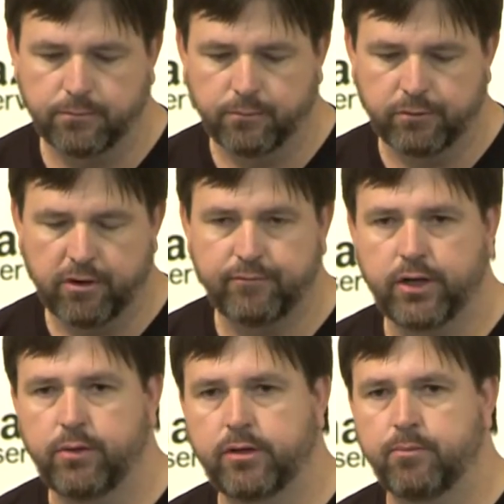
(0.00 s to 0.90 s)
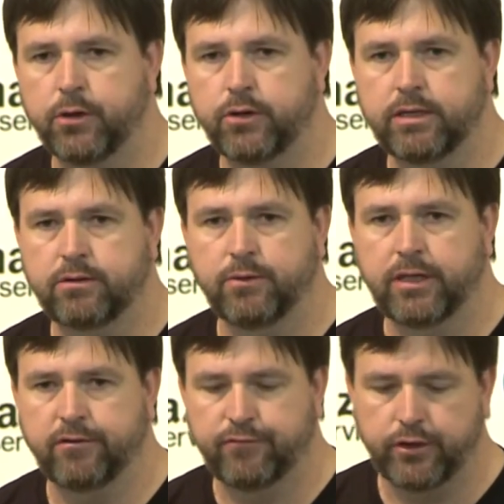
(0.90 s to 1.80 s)
revenue in the millions
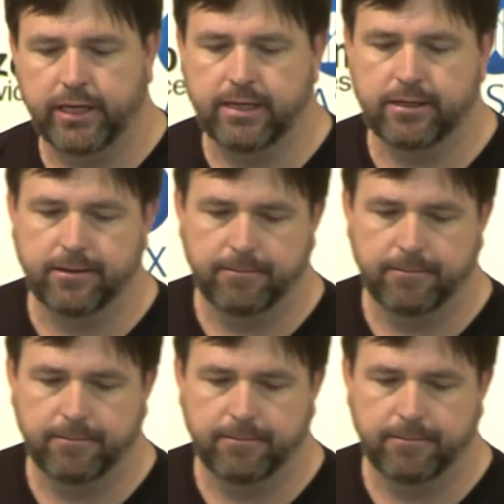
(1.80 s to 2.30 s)
within a few years.